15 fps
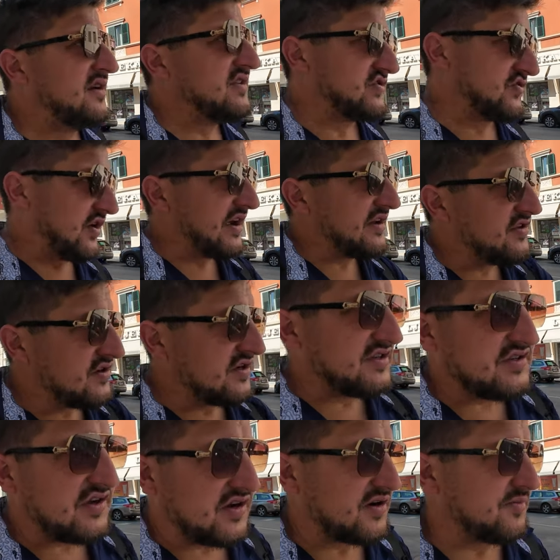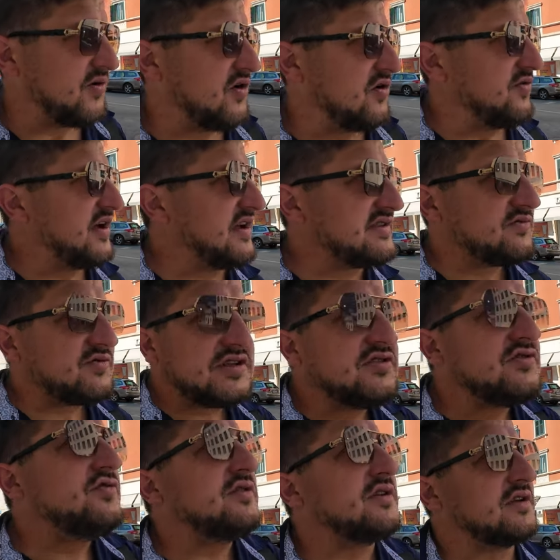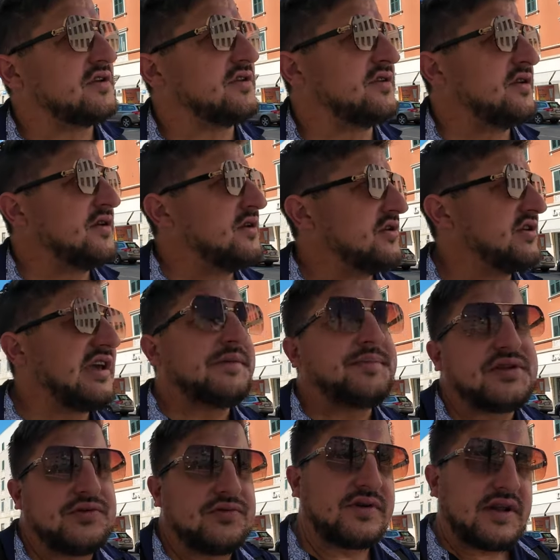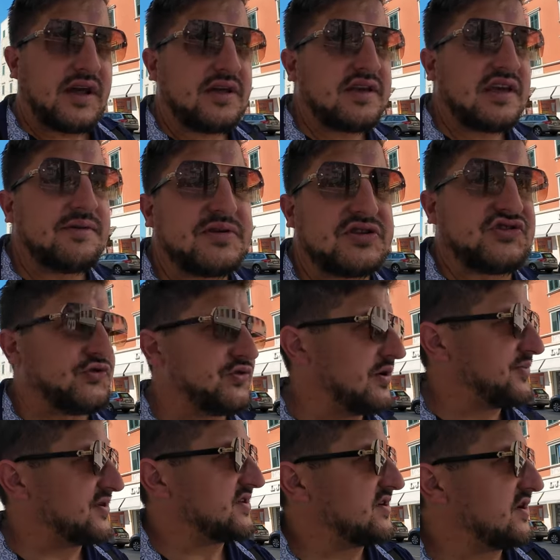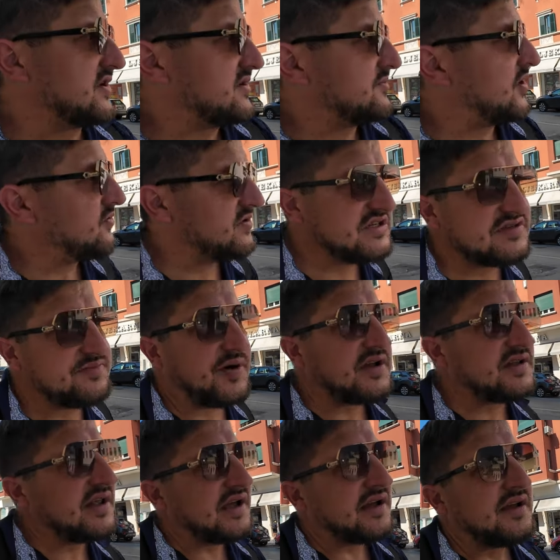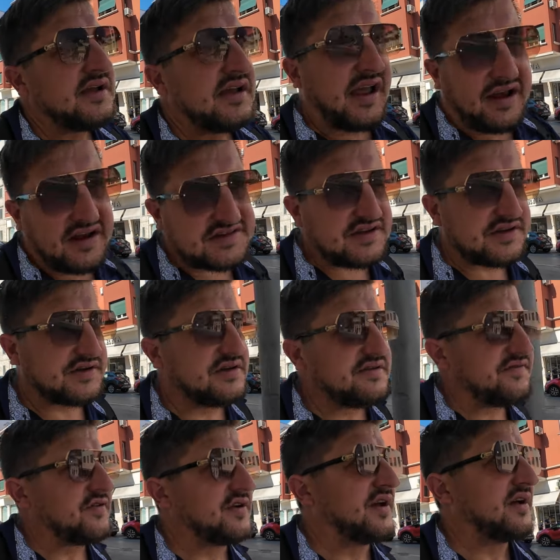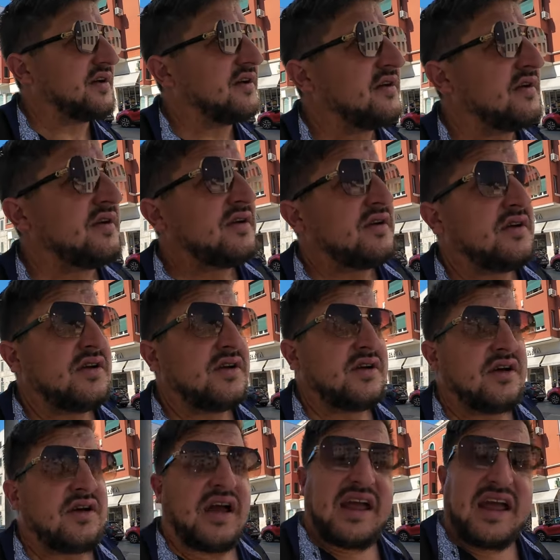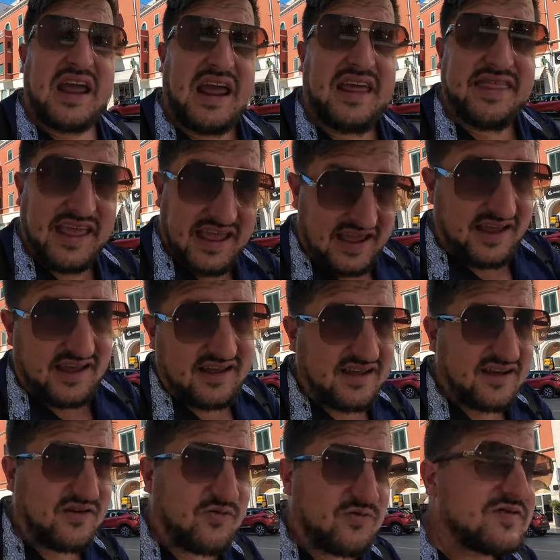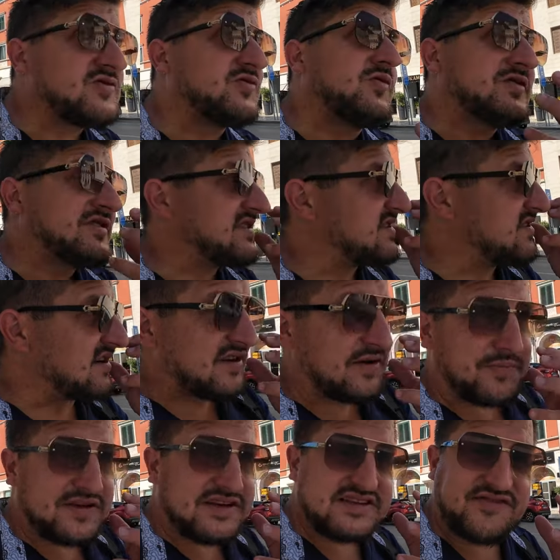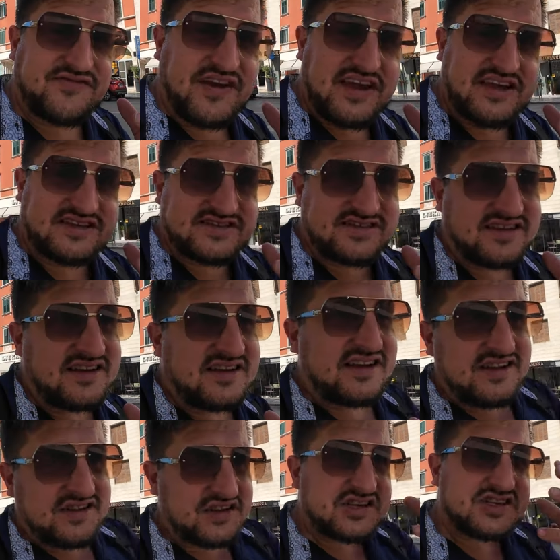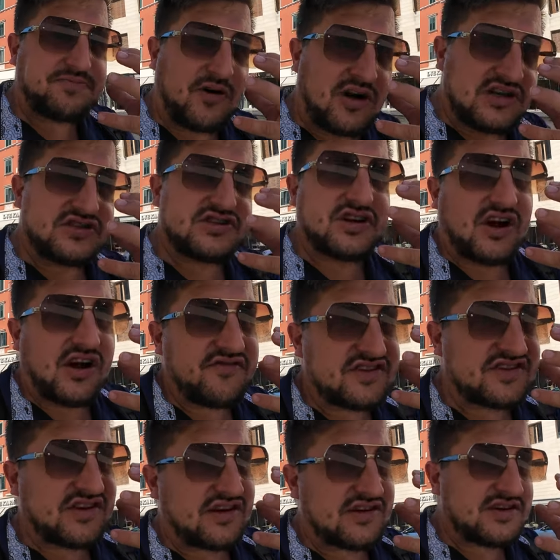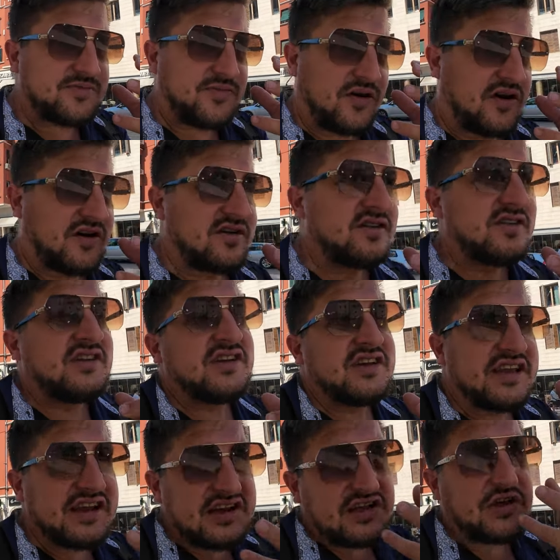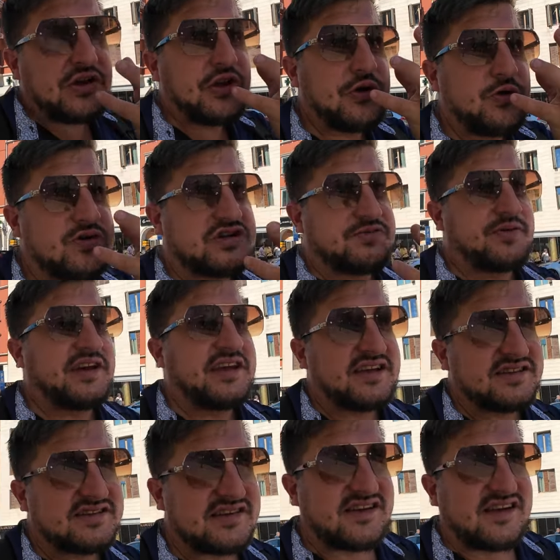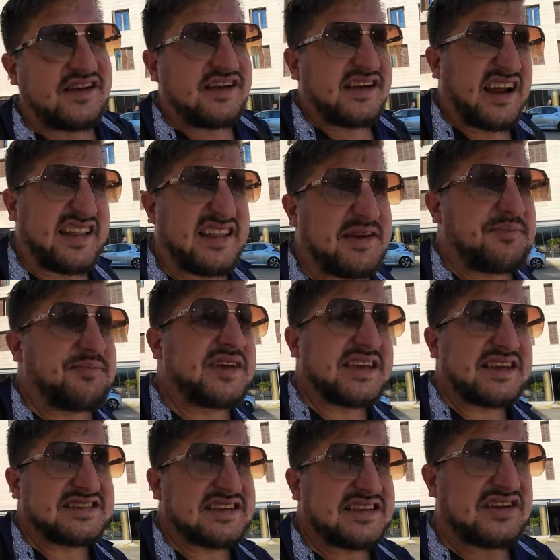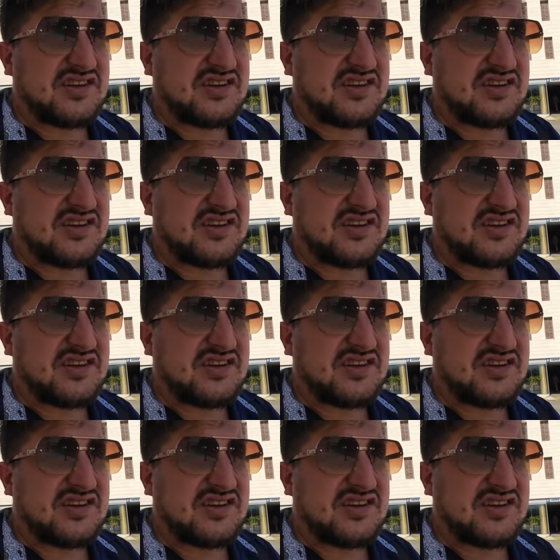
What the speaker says: So I took his soccer ball away. I said, what are you doing? You can't be doing that. You can't be chewing up your soccer ball. We just bought that and it's not good for you. And that was what stuck up in his face. The sponge of a soccer ball. He had a huge piece. And then Mickey said